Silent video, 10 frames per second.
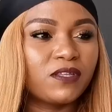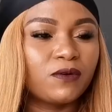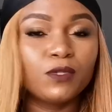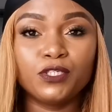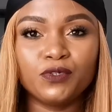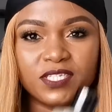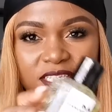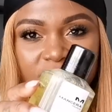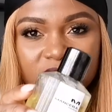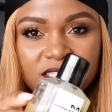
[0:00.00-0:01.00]
are they called?
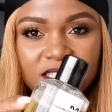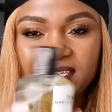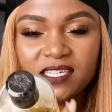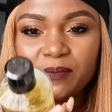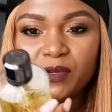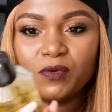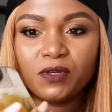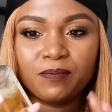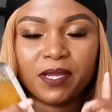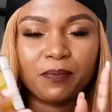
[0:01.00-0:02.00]
Unisex. It can be
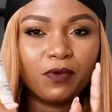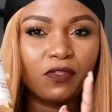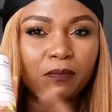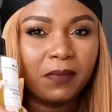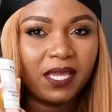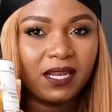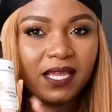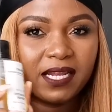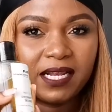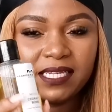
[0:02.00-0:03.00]
worn by both men
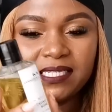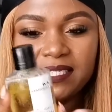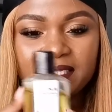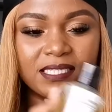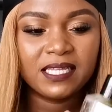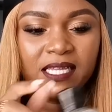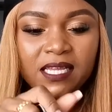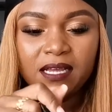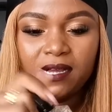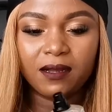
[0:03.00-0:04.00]
and ladies.
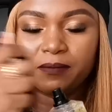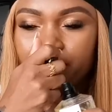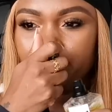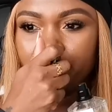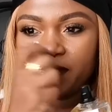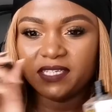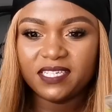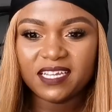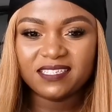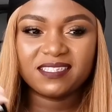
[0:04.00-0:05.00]
It
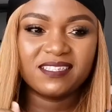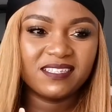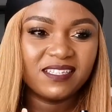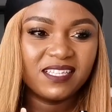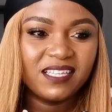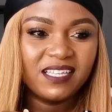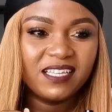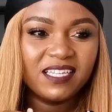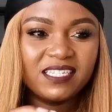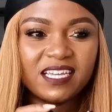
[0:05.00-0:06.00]
has
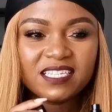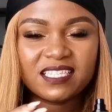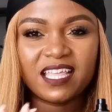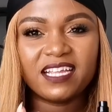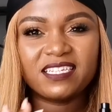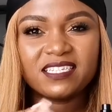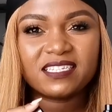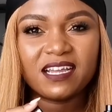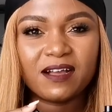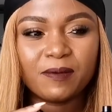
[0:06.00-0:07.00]
that
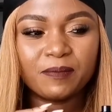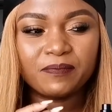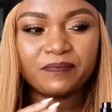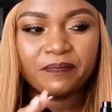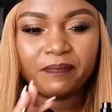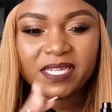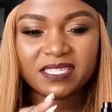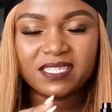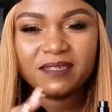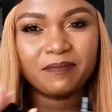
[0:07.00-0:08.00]

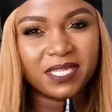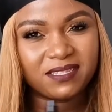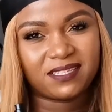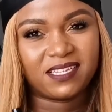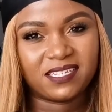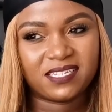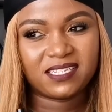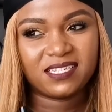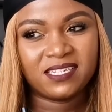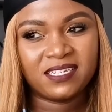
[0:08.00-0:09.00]
musky men scent.